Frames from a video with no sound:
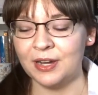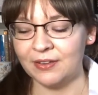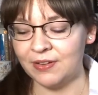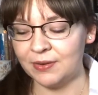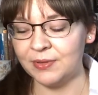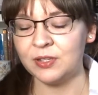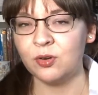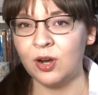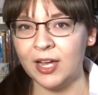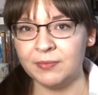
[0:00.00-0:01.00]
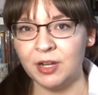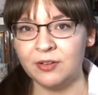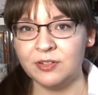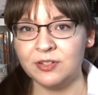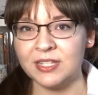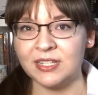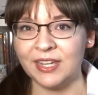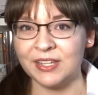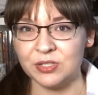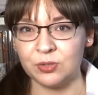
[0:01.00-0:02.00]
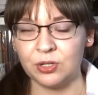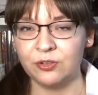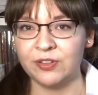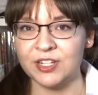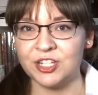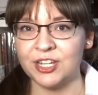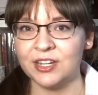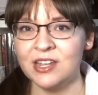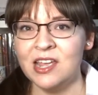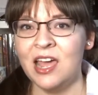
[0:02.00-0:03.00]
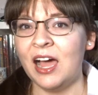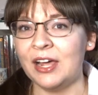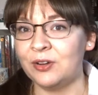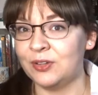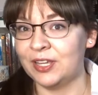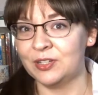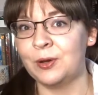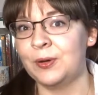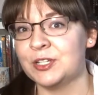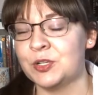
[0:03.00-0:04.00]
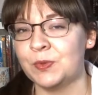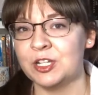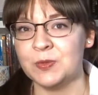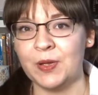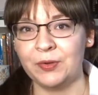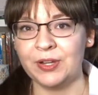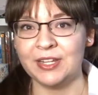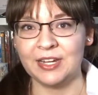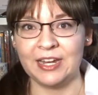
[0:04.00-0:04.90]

I find with crime novels and, like, historical fiction, I don't like knowing too much about it.